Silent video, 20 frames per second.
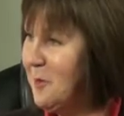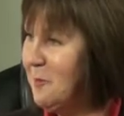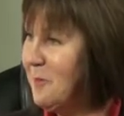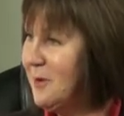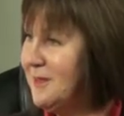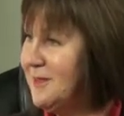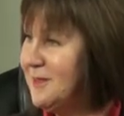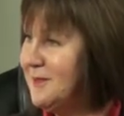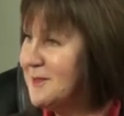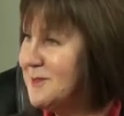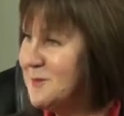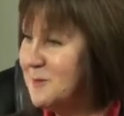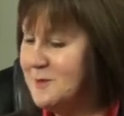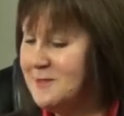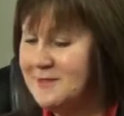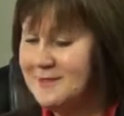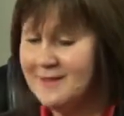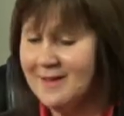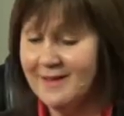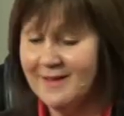but this
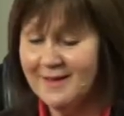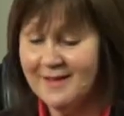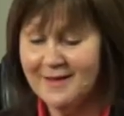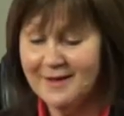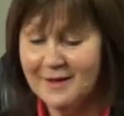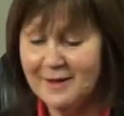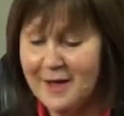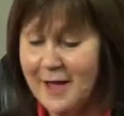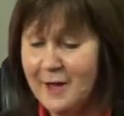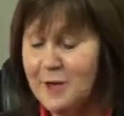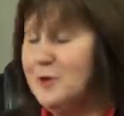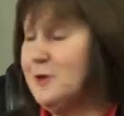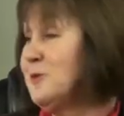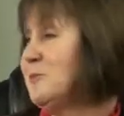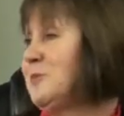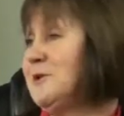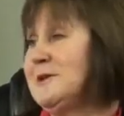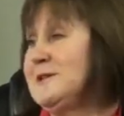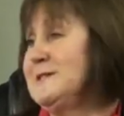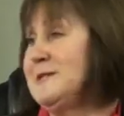was, I
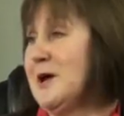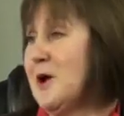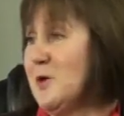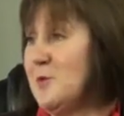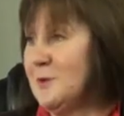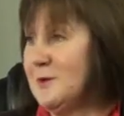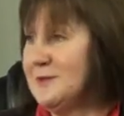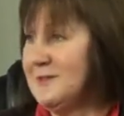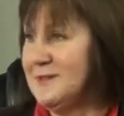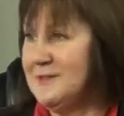couldn't put it down once I